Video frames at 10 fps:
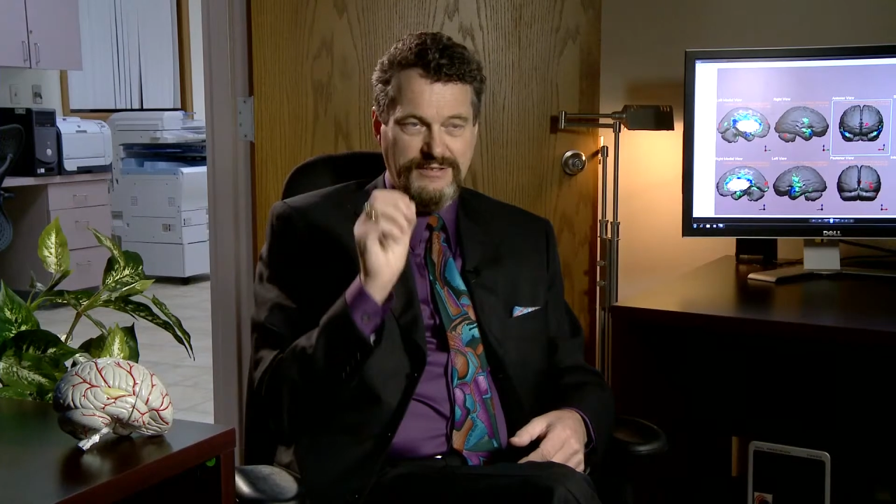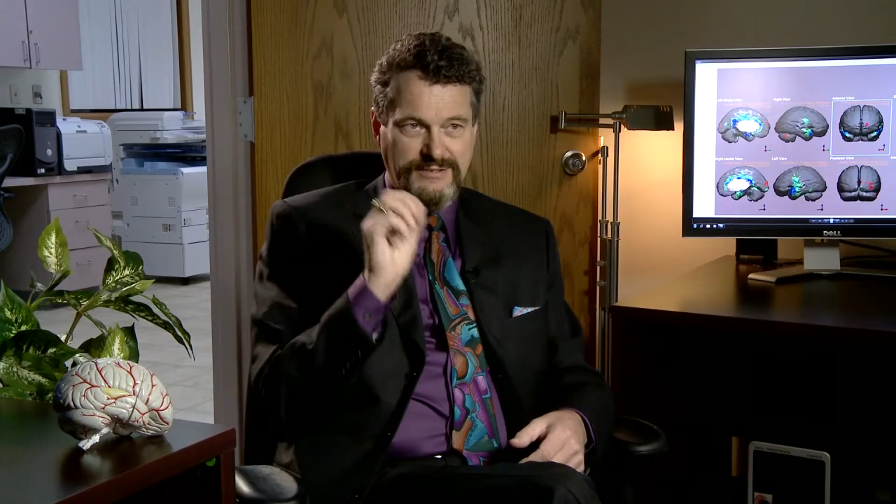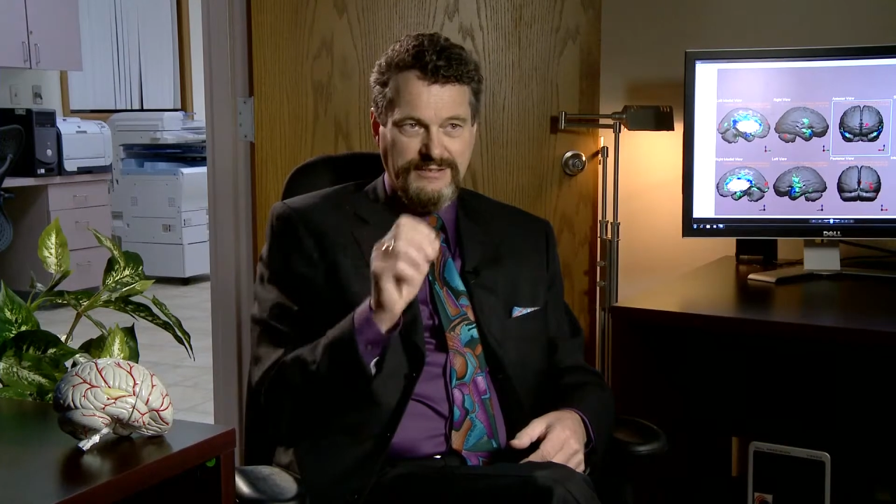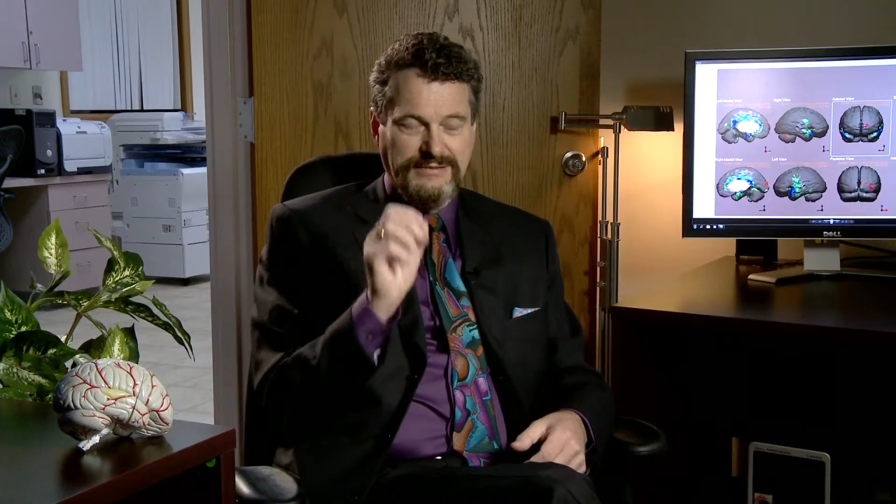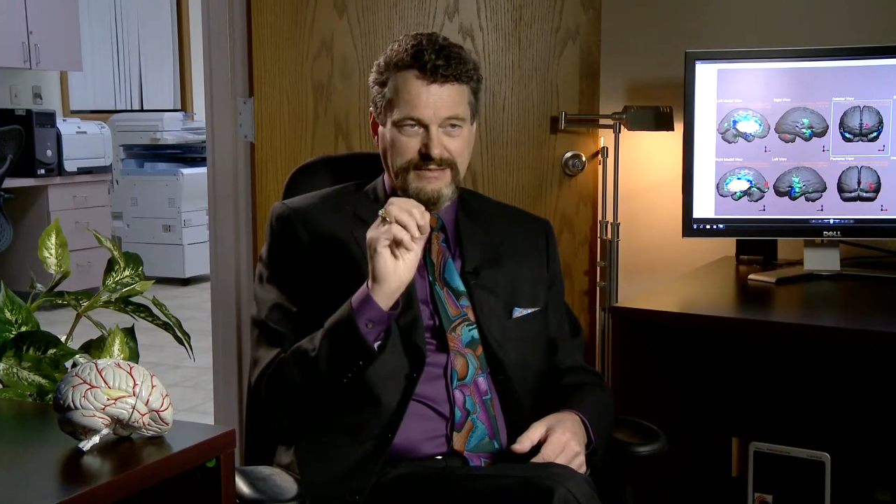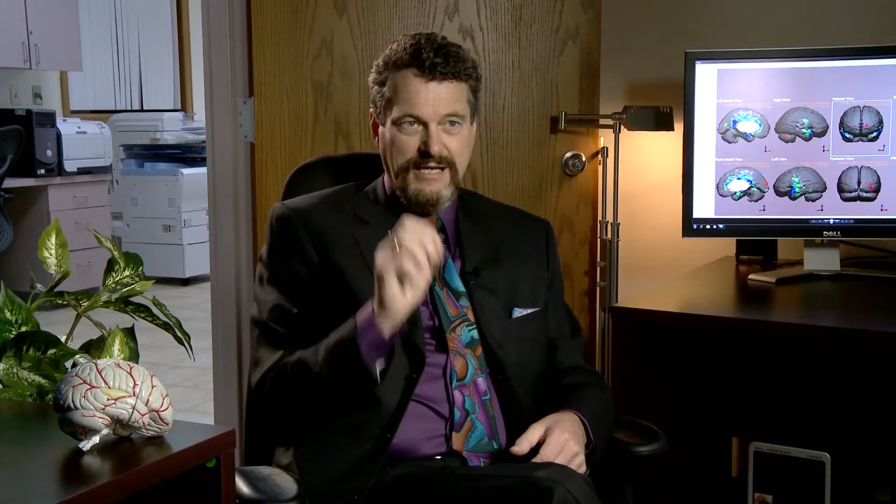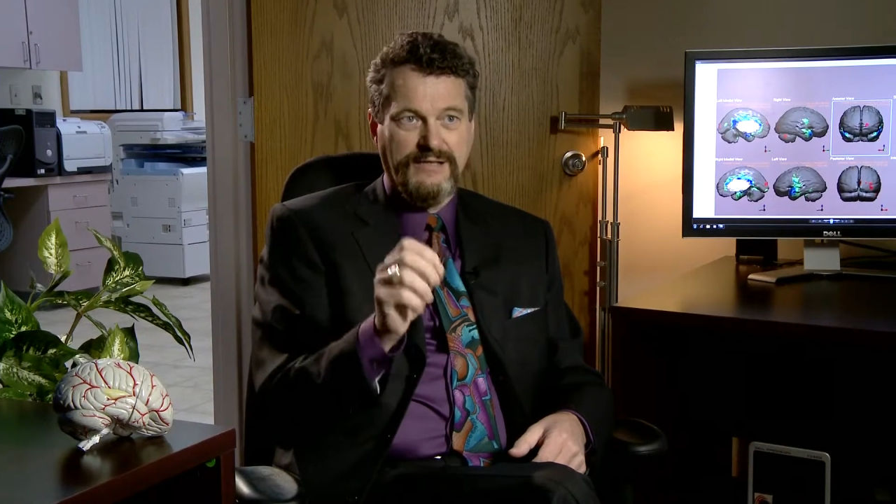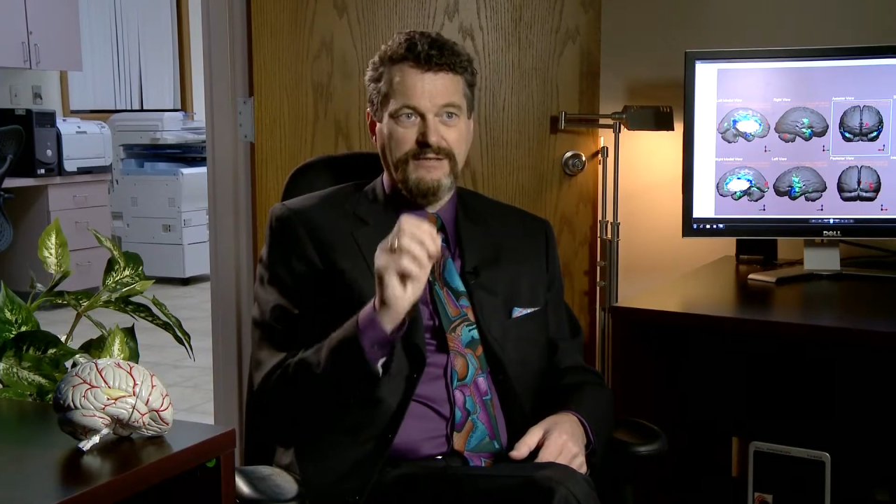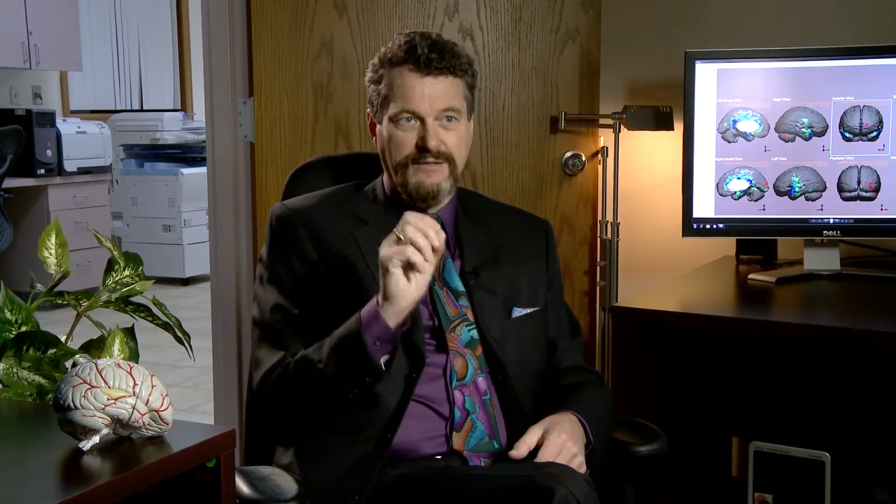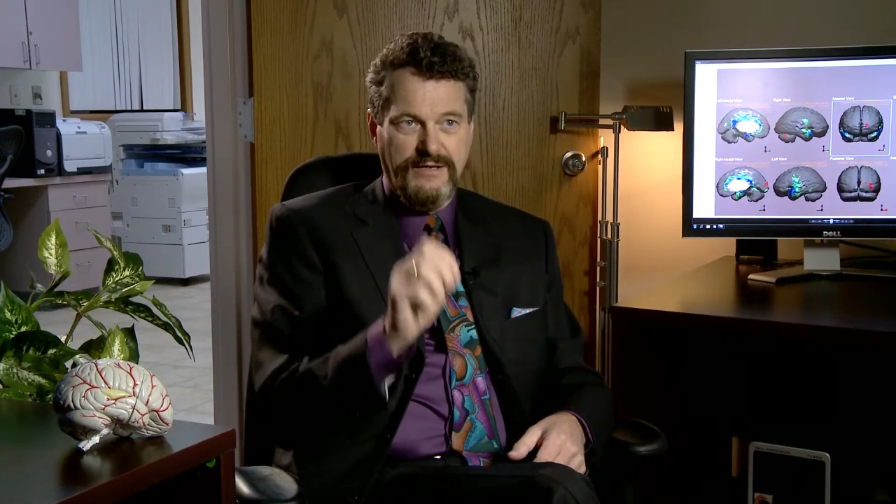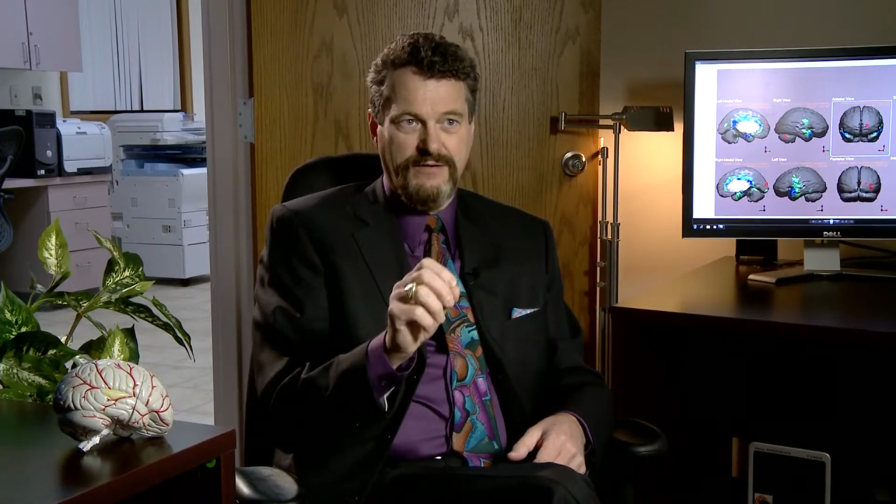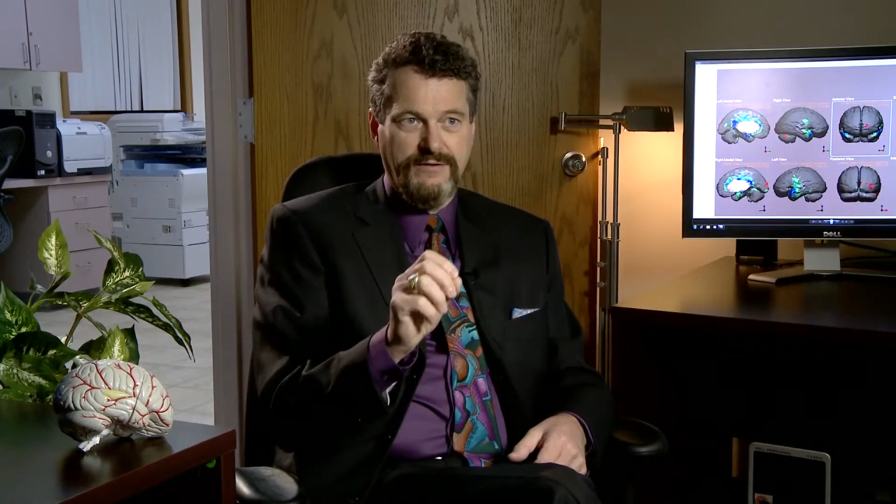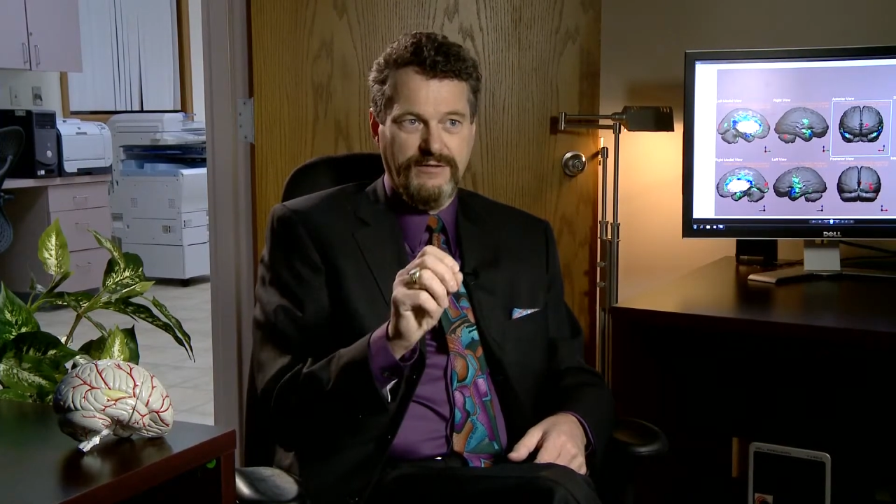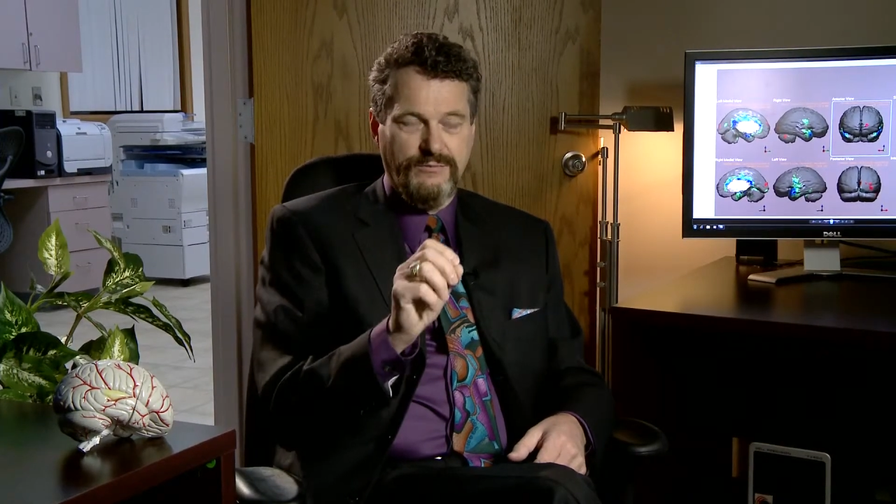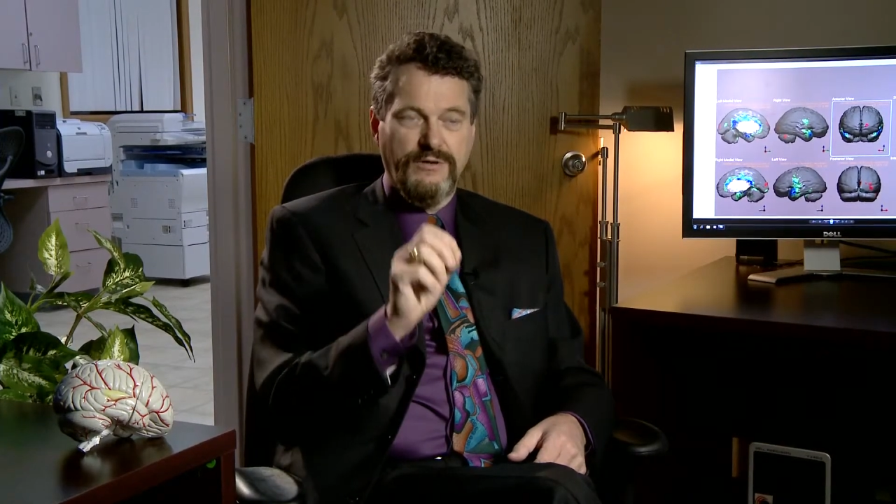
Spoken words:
this is exactly the area of the